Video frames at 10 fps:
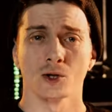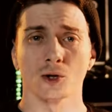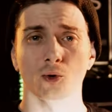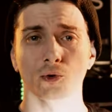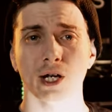So the
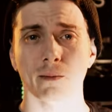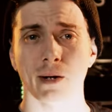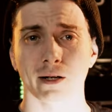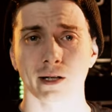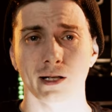cool thing
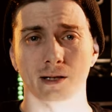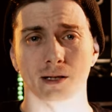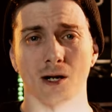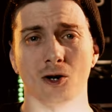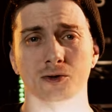about it is
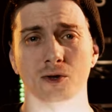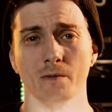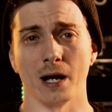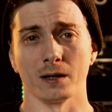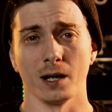it's also
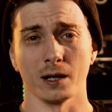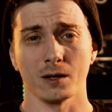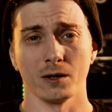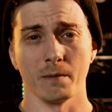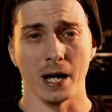magnetic
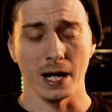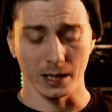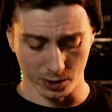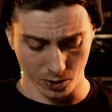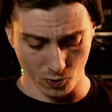on the
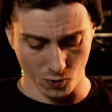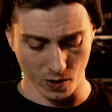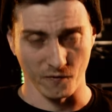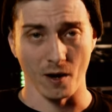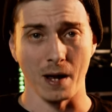back, so
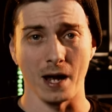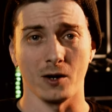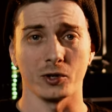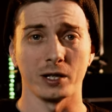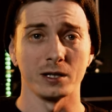if I'm
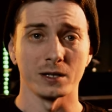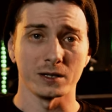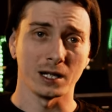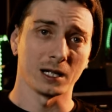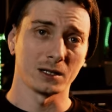out and I need to
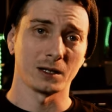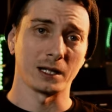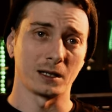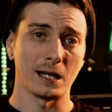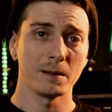stick it to
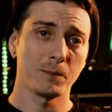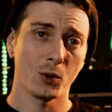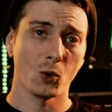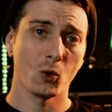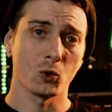like a light
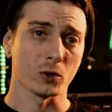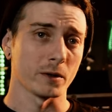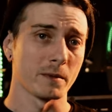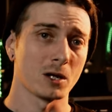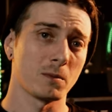pole or
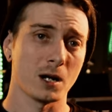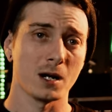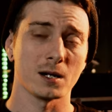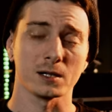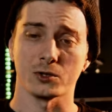a
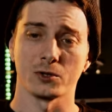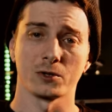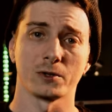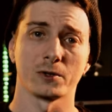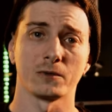mailbox
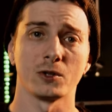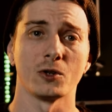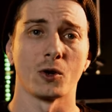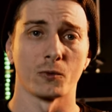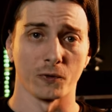or, you
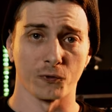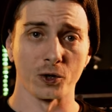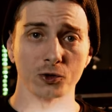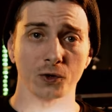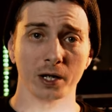know, a
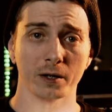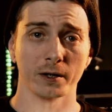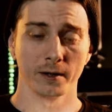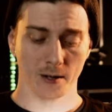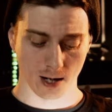
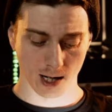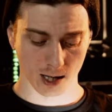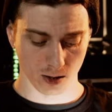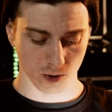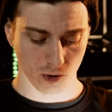refrigerator, I
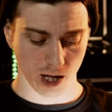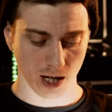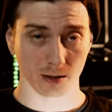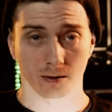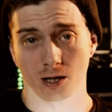can do
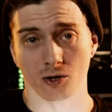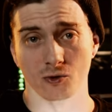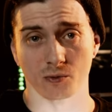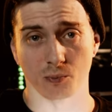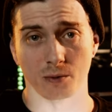that and
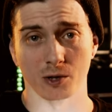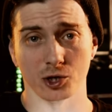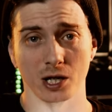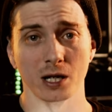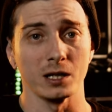use pretty
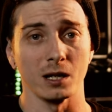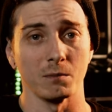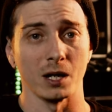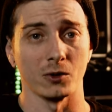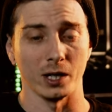much
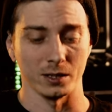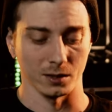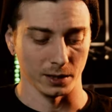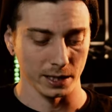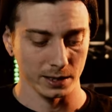anything metal as a
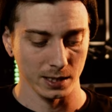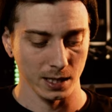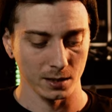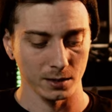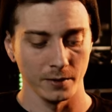light
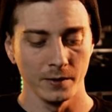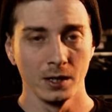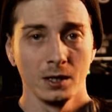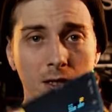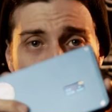stand.
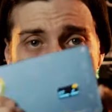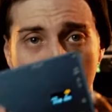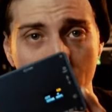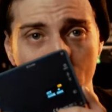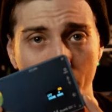
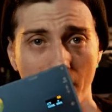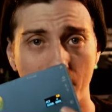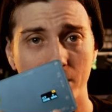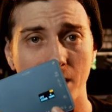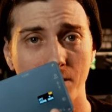Um, this one
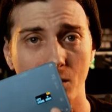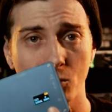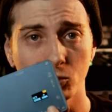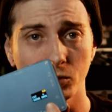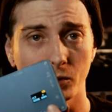happens to have a
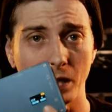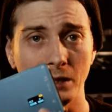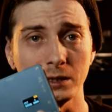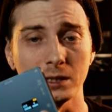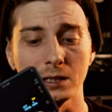cool little
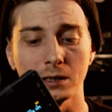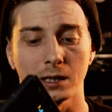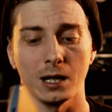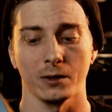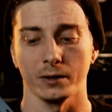LED
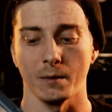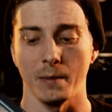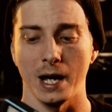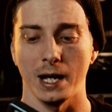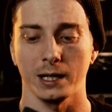indicator on the
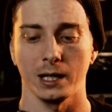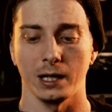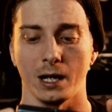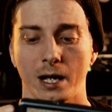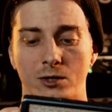back
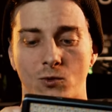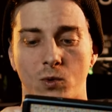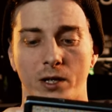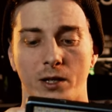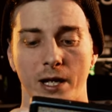as
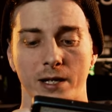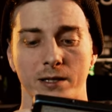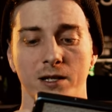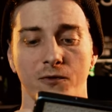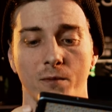well as
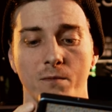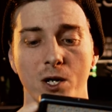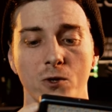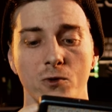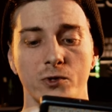different
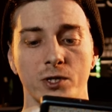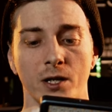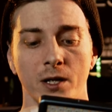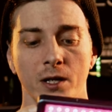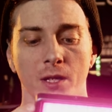modes,
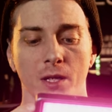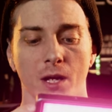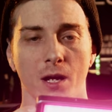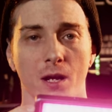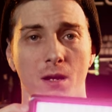
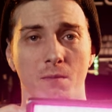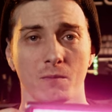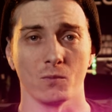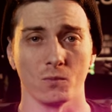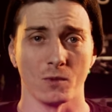
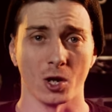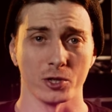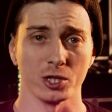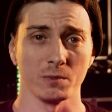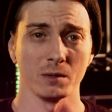um,
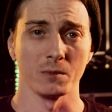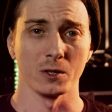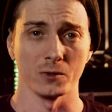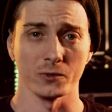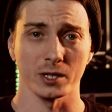RGB
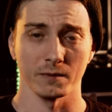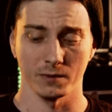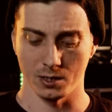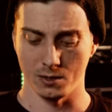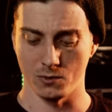modes,
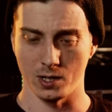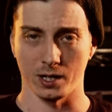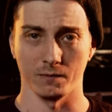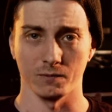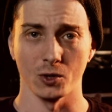so I
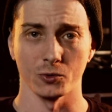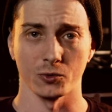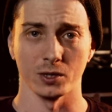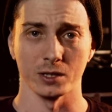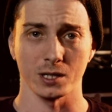can go
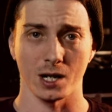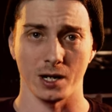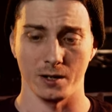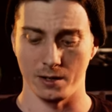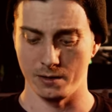through the
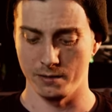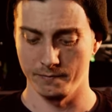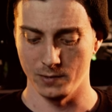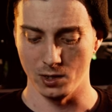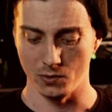entire
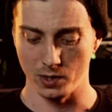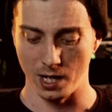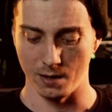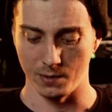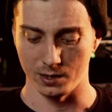you know
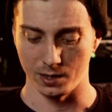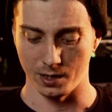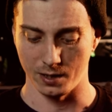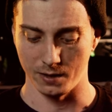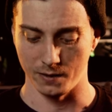gamut
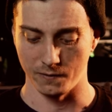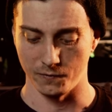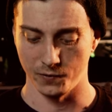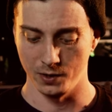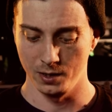
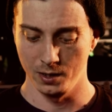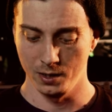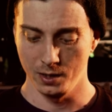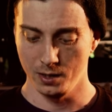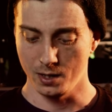of
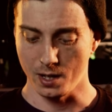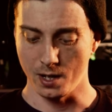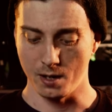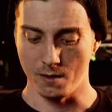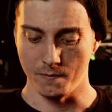
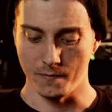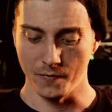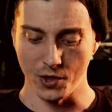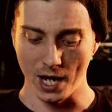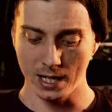um,
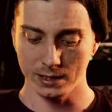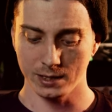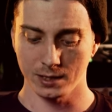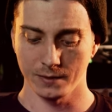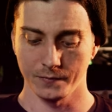
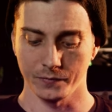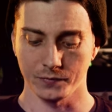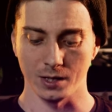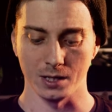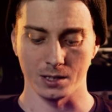that,
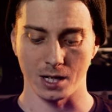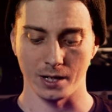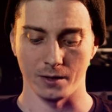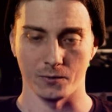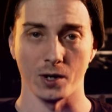the
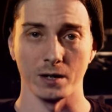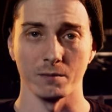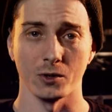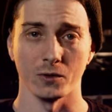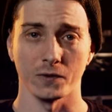entire rainbow